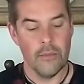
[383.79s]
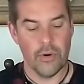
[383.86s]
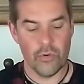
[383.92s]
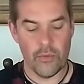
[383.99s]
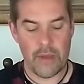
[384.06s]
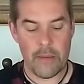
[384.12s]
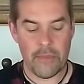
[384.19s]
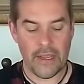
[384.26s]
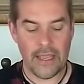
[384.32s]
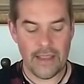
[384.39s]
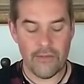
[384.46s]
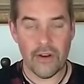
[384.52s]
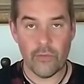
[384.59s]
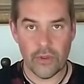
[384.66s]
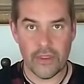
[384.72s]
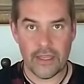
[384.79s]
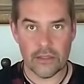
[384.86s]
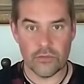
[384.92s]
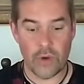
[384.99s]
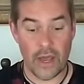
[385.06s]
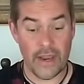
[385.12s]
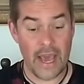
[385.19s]
But remember, even with
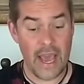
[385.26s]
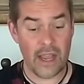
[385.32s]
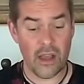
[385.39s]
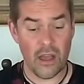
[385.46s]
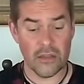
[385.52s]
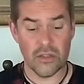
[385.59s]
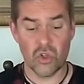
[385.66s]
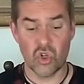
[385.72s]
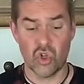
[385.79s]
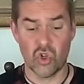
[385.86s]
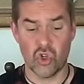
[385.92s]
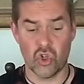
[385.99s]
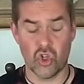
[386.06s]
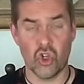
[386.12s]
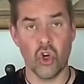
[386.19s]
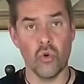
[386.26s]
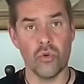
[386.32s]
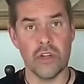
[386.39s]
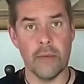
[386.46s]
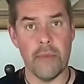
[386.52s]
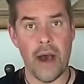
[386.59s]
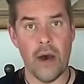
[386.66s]
this one I got a
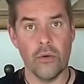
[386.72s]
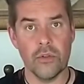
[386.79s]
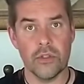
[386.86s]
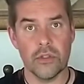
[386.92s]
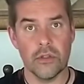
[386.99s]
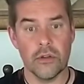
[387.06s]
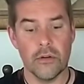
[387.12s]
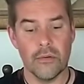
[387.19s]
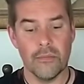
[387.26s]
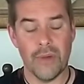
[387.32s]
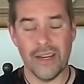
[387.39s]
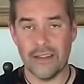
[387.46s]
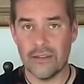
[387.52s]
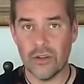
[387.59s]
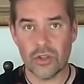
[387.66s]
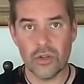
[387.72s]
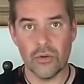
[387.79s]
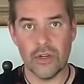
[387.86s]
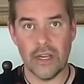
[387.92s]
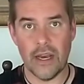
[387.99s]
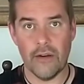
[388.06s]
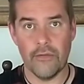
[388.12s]
good amount, but it's not
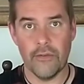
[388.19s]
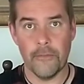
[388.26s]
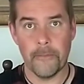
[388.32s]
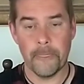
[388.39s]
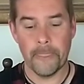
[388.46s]
good enough.